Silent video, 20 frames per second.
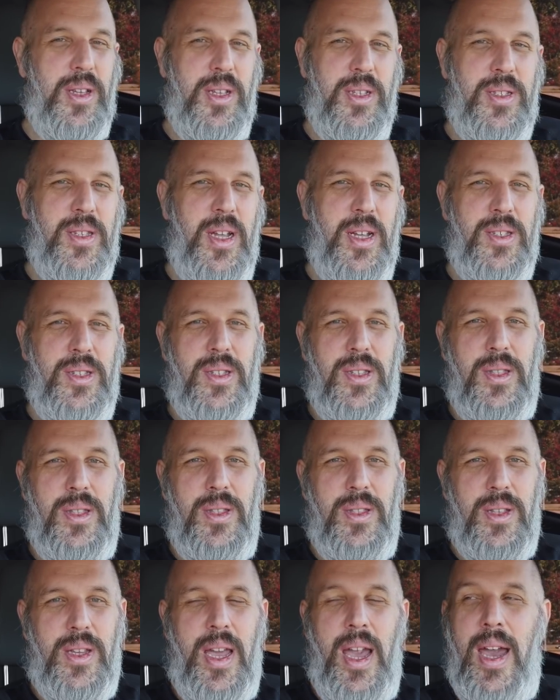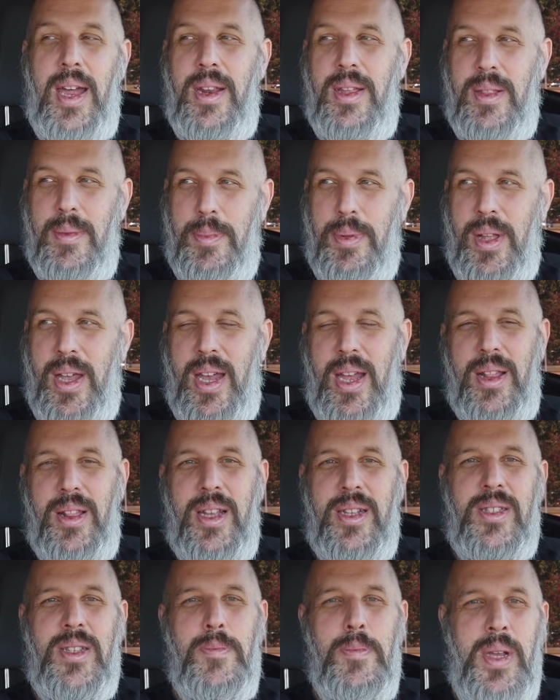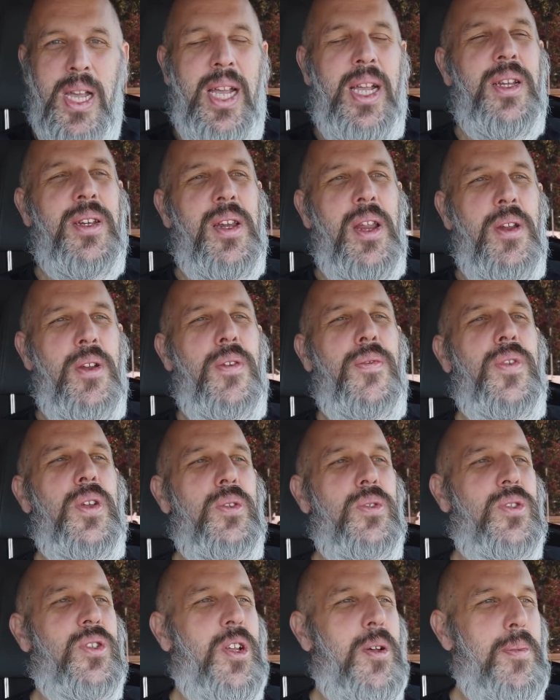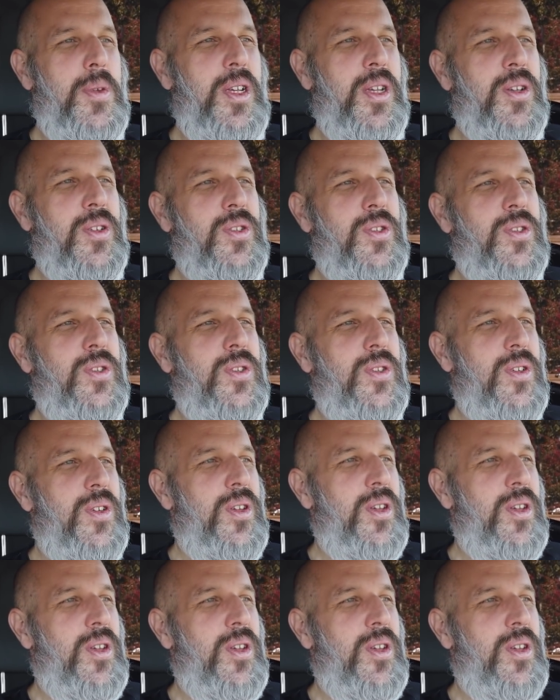At least that's kind of the plan. I'd like to meet and interview some of yous,